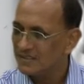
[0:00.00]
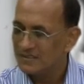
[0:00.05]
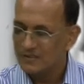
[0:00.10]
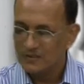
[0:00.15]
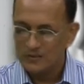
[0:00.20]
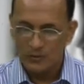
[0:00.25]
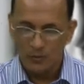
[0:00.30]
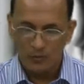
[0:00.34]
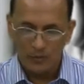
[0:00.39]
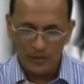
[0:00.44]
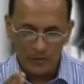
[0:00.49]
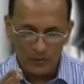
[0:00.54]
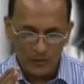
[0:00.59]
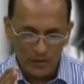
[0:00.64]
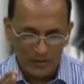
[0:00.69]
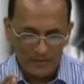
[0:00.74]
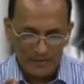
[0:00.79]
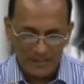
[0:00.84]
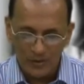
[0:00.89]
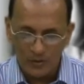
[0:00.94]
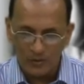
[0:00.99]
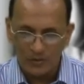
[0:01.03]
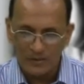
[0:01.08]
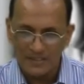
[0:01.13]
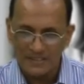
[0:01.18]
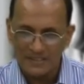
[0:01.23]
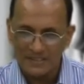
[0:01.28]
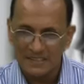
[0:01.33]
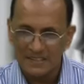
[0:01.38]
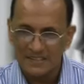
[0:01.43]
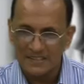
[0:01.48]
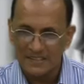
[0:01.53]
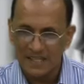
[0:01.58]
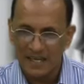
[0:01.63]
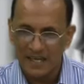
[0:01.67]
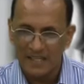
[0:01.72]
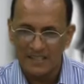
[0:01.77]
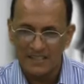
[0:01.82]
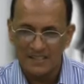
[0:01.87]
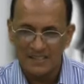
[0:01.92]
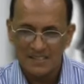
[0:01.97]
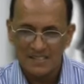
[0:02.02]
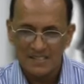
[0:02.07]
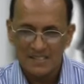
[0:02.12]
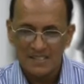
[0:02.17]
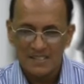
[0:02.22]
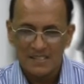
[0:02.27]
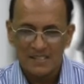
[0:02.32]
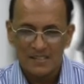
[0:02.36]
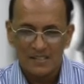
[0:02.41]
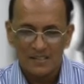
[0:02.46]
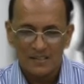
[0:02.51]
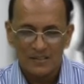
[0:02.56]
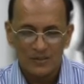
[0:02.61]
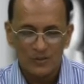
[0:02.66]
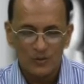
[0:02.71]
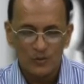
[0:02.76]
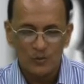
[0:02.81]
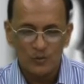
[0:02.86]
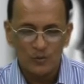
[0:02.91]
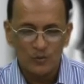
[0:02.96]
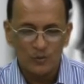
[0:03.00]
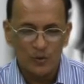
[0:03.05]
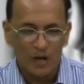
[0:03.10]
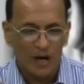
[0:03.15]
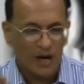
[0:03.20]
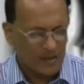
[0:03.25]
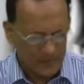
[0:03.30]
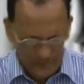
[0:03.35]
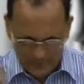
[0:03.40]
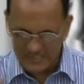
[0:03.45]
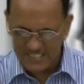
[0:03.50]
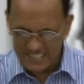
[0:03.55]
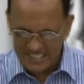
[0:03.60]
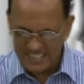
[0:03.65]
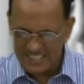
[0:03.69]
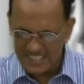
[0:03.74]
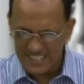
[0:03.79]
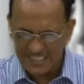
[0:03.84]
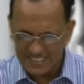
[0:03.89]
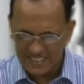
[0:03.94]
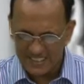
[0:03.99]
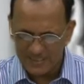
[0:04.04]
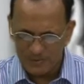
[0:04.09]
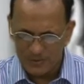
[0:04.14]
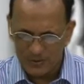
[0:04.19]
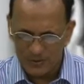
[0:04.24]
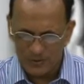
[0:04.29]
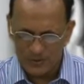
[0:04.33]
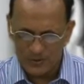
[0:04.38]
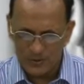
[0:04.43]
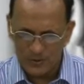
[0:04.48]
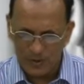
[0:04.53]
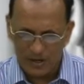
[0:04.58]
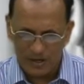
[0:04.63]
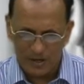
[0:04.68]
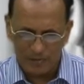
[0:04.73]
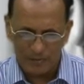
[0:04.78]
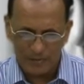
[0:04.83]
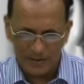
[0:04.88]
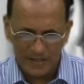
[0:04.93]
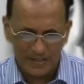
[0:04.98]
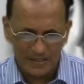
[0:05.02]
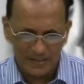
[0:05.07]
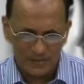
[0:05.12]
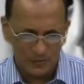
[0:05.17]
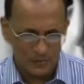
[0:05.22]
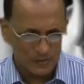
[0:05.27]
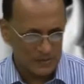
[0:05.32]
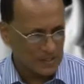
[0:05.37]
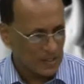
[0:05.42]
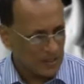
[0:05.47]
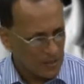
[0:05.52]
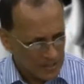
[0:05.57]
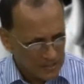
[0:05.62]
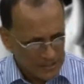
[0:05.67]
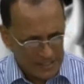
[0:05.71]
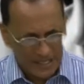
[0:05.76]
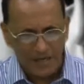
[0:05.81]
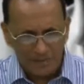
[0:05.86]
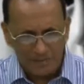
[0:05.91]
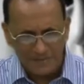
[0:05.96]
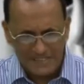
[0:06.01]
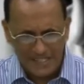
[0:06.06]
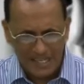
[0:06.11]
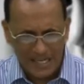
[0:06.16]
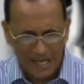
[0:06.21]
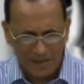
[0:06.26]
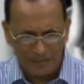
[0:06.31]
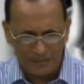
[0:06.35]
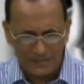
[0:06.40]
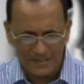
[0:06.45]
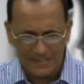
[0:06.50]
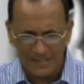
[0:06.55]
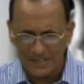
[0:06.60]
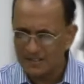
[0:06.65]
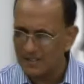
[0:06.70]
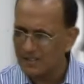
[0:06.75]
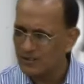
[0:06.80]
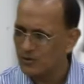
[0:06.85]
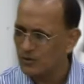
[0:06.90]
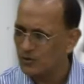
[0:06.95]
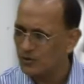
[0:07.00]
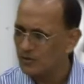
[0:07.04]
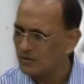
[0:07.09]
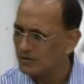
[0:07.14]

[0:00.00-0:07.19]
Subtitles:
So when you have an autistic child, you are frustrated because you are a parent who kem salam nathi karto,